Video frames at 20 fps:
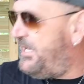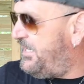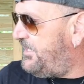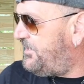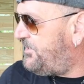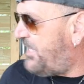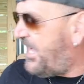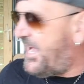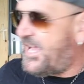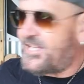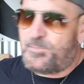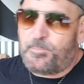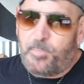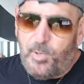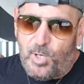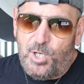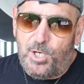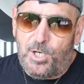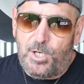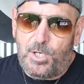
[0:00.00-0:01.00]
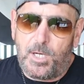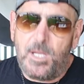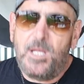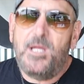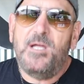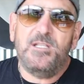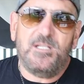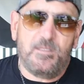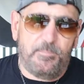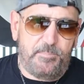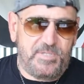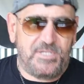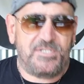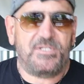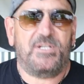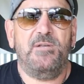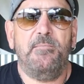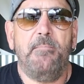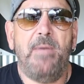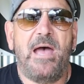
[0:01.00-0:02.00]
minutes as per the
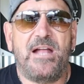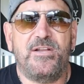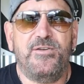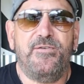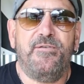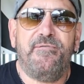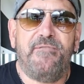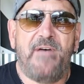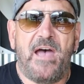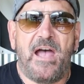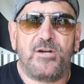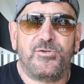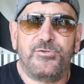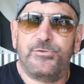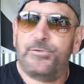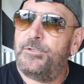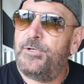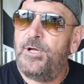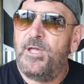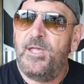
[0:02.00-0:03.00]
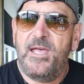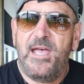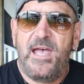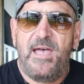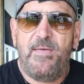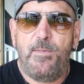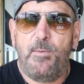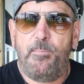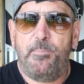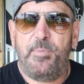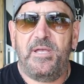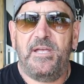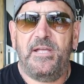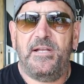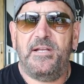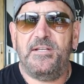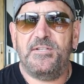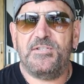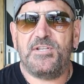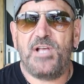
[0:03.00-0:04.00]
biscuit manufacturer, and the
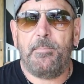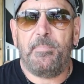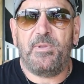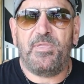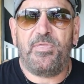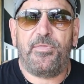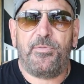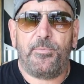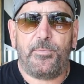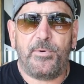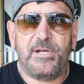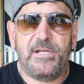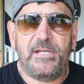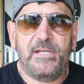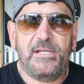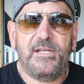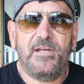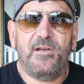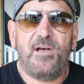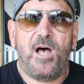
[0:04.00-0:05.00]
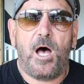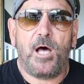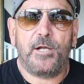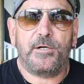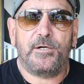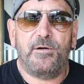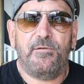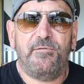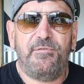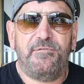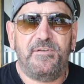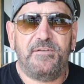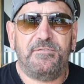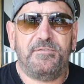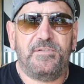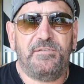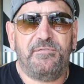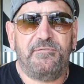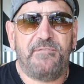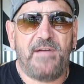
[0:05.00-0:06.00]
pit is up at
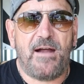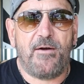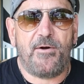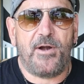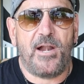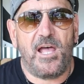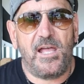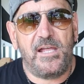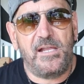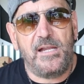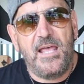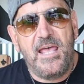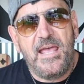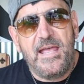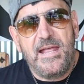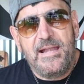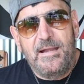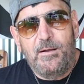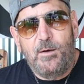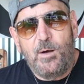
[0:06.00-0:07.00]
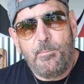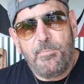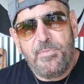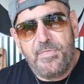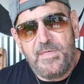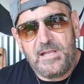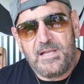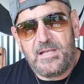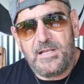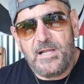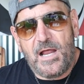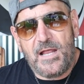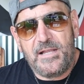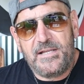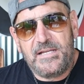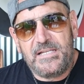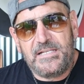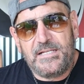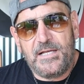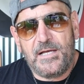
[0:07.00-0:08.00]
350 Fahrenheit. Now I'm thinking
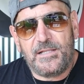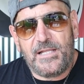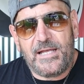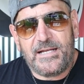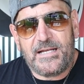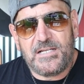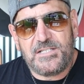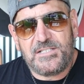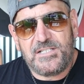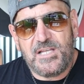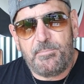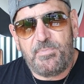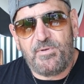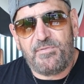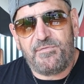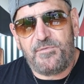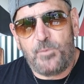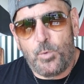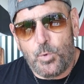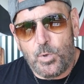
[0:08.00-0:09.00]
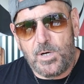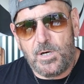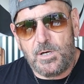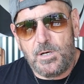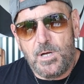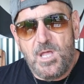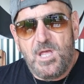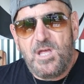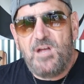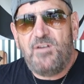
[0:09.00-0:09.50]
on the, like I said before,